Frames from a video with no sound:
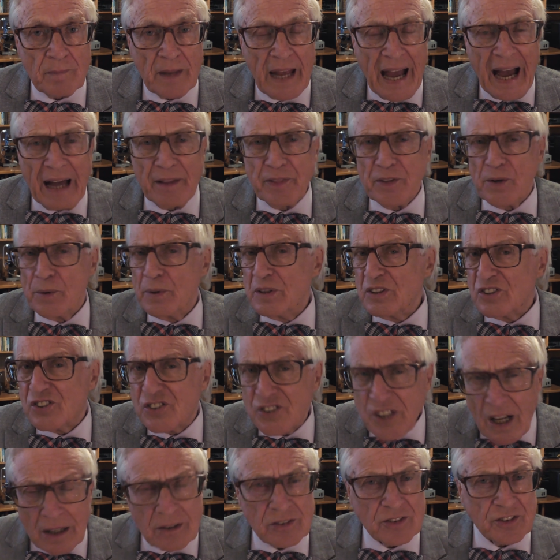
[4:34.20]
And the
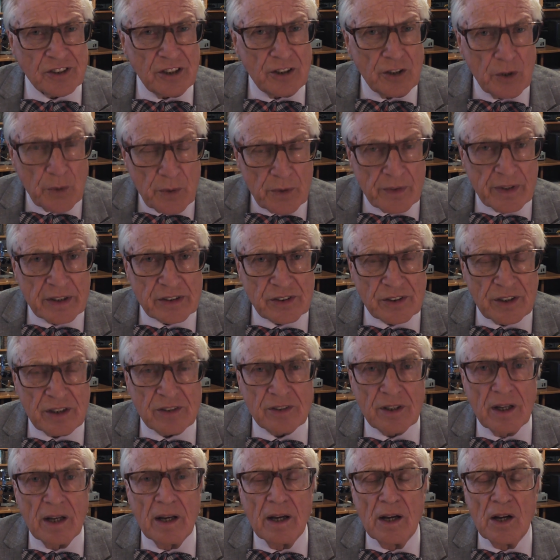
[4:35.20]
results in
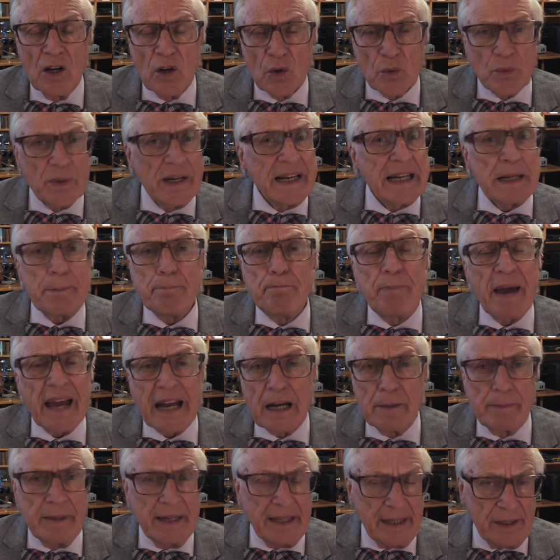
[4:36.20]
universities really beg
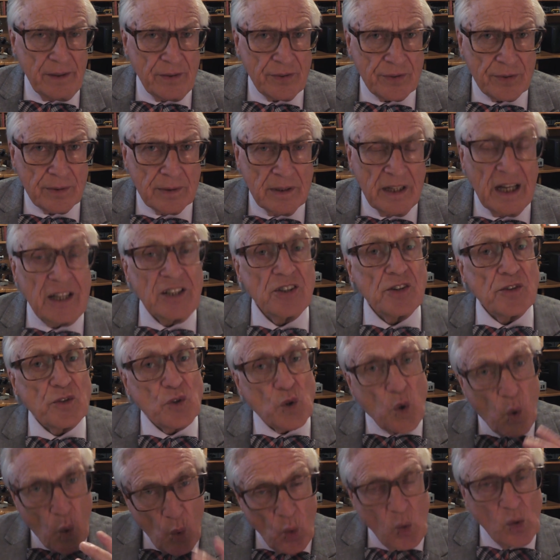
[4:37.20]
a belief. It's, of
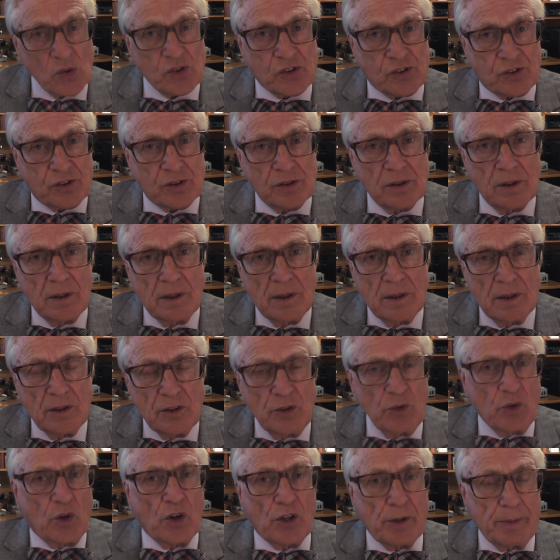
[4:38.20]
course,
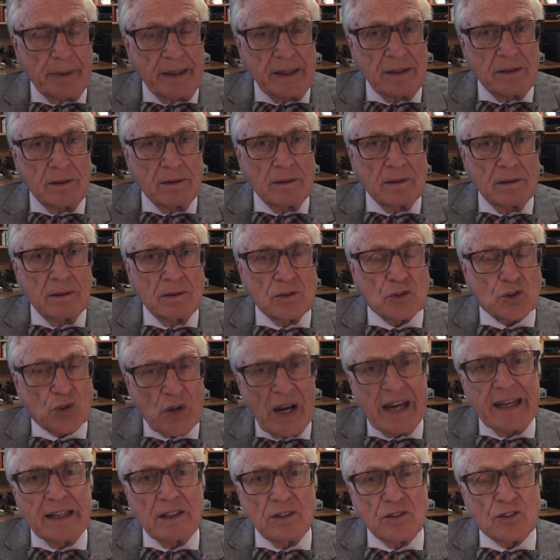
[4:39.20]
you've got to be
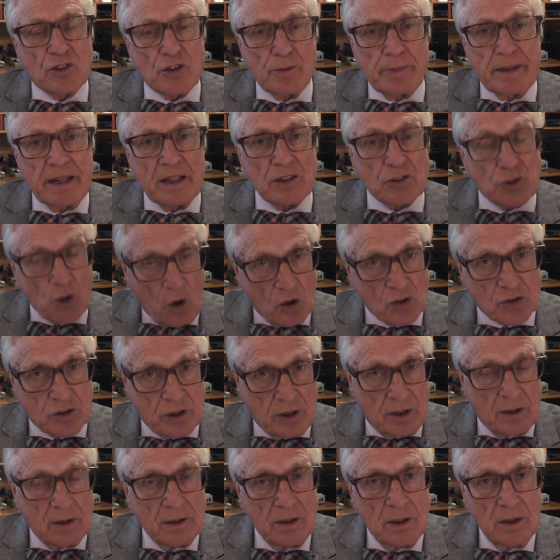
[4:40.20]
trained to be a
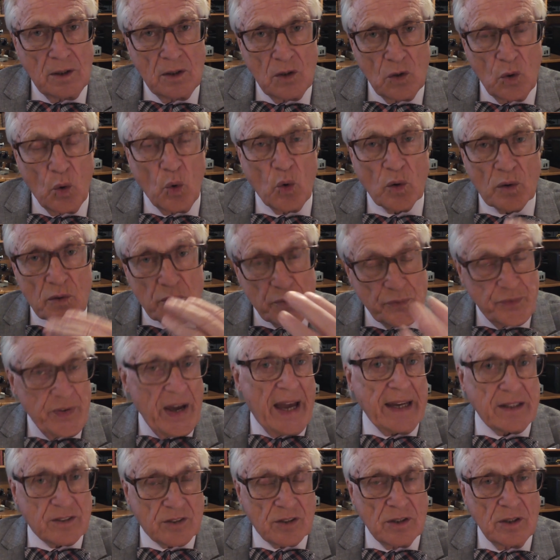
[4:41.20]
doctor or a
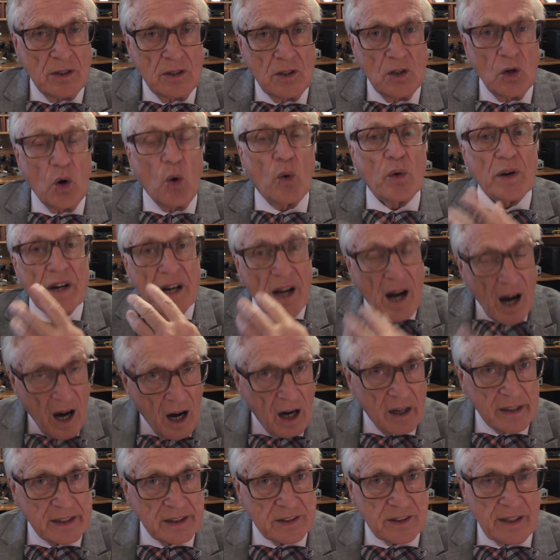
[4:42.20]
vet or an
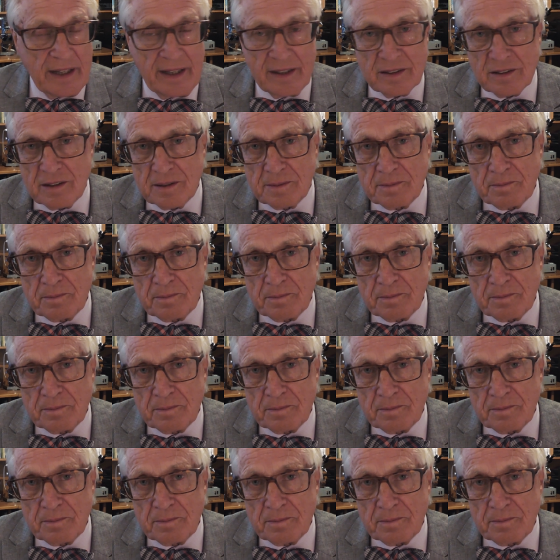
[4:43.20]
architect.